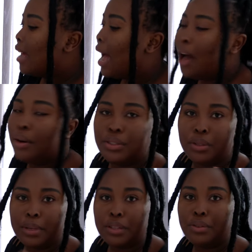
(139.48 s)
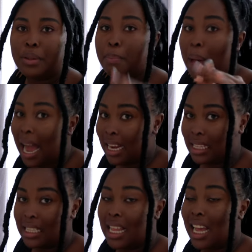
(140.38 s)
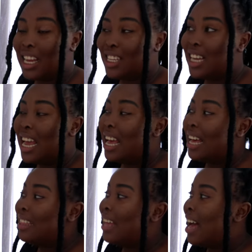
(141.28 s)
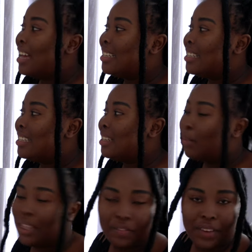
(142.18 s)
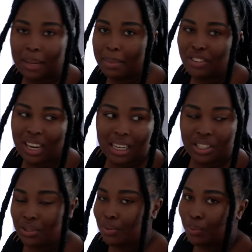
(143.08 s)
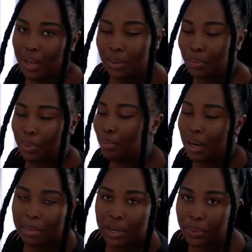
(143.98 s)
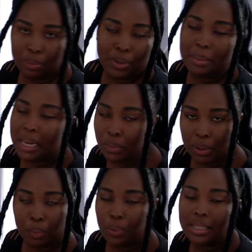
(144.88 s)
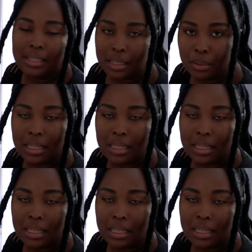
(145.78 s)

I also went through the panic stage that what the fuck am I trying to do? What am I doing? What is this?